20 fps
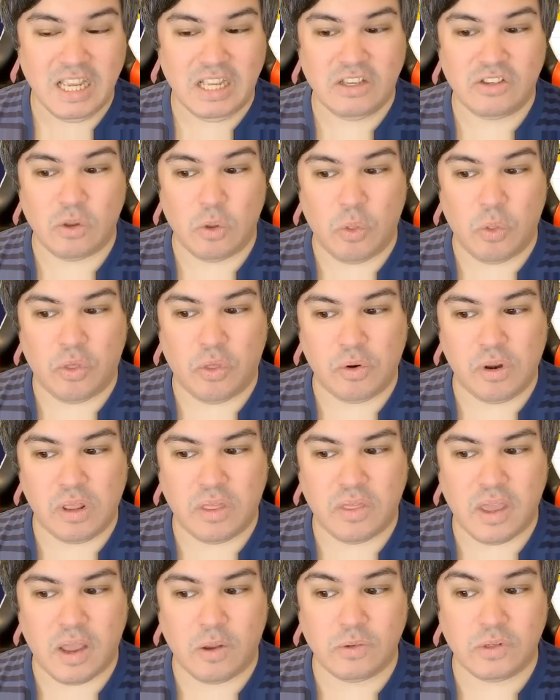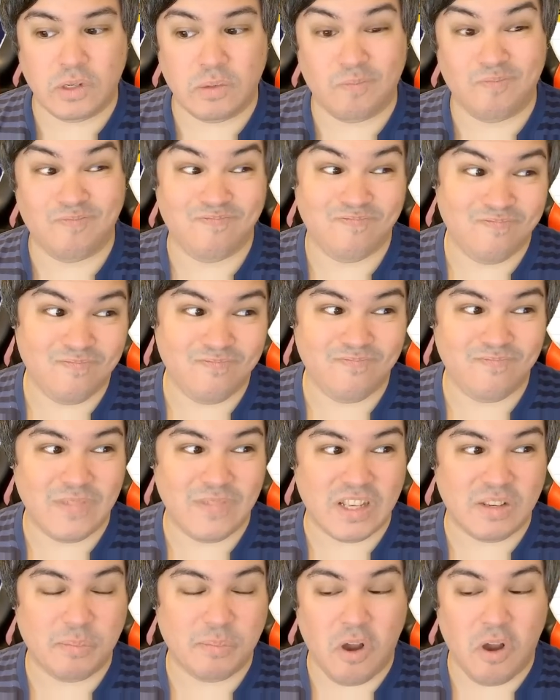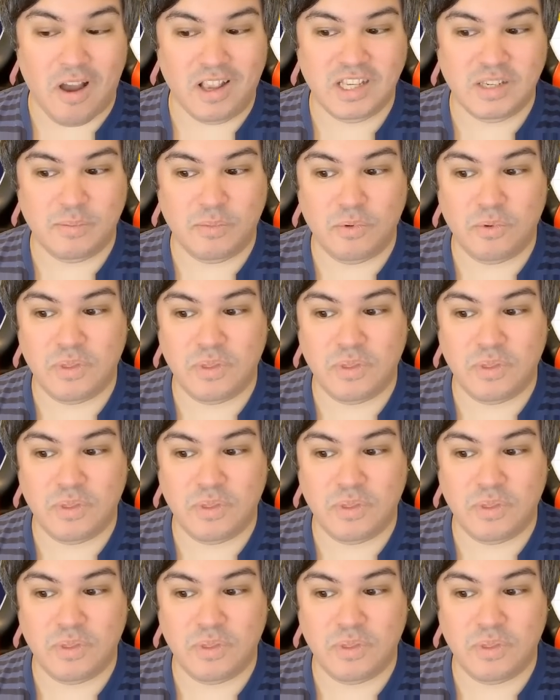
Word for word: So 30,000 it's possible